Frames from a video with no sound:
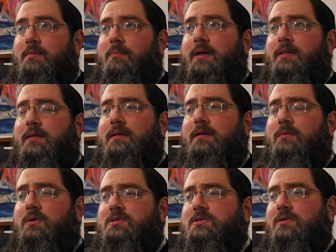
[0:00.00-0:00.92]
But
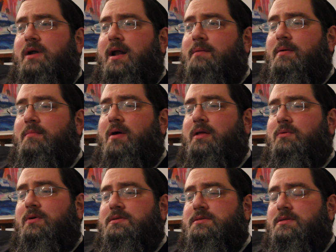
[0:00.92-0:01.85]
what stood out in my mind
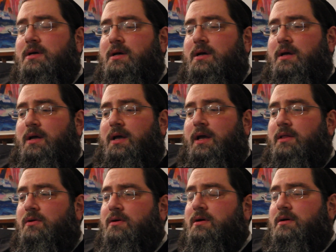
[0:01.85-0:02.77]
was he
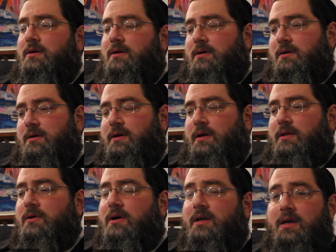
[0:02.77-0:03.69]
took
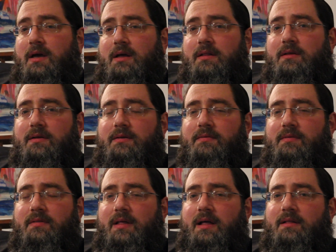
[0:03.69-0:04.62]
a kid
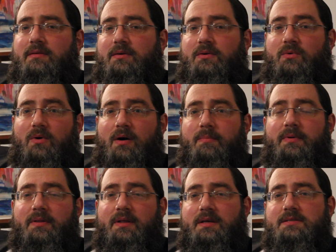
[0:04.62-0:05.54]
that grew up
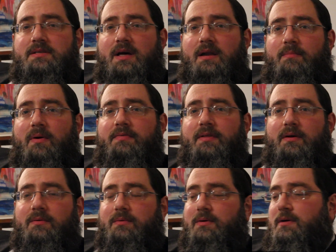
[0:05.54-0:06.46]
on the east of
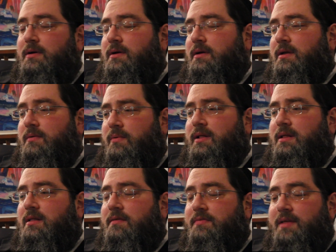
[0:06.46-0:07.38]
Buffalo in a really
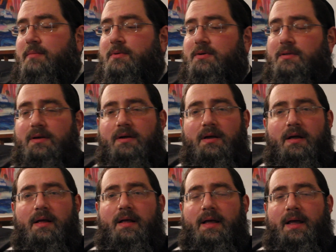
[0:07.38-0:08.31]
tough neighborhood,
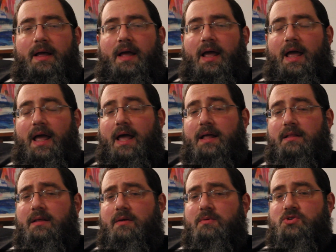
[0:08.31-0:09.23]

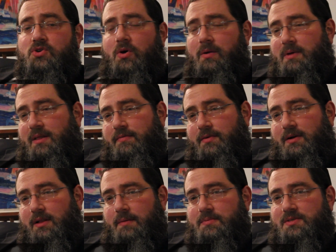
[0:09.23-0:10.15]
and he was showing me different
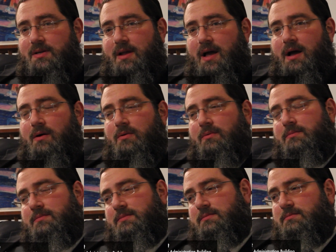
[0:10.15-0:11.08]
clips on how,
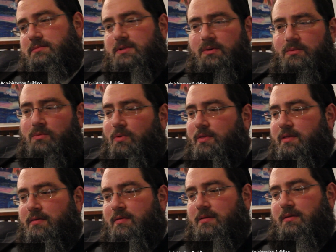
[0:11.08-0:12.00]
you know, all of
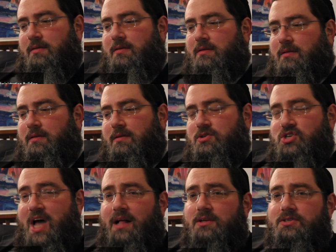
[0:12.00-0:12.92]
the
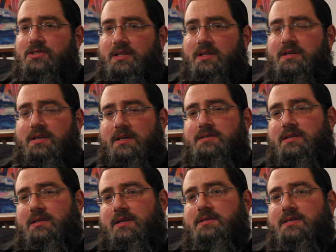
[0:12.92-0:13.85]
challenges that
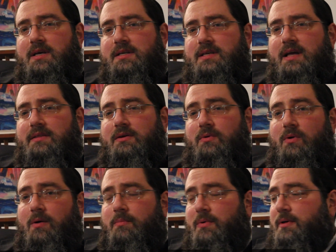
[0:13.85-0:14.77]
these kids had to
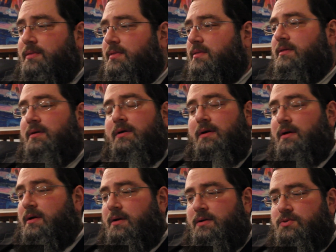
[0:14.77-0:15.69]
grow up with, and
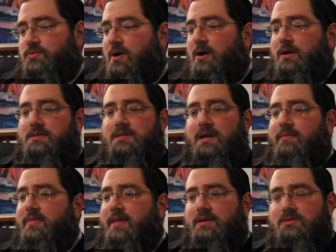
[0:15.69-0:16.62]
drugs and
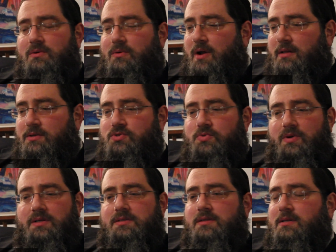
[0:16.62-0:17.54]
everything else going on the
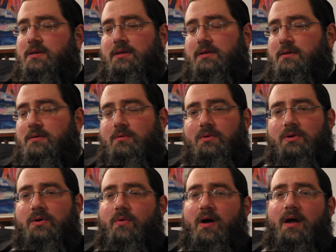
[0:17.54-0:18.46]
streets, and all
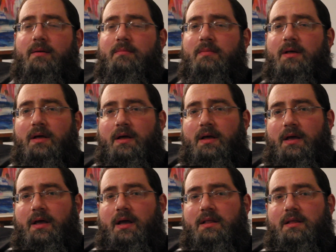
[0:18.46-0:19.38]
the crime
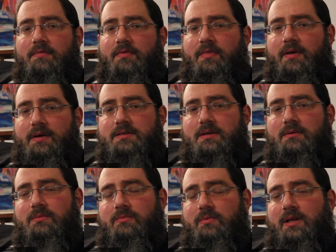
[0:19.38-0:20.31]
and different things. You
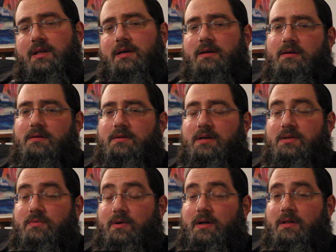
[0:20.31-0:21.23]
know, really,
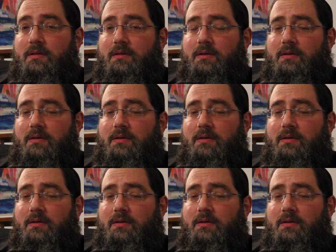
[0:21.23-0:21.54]
it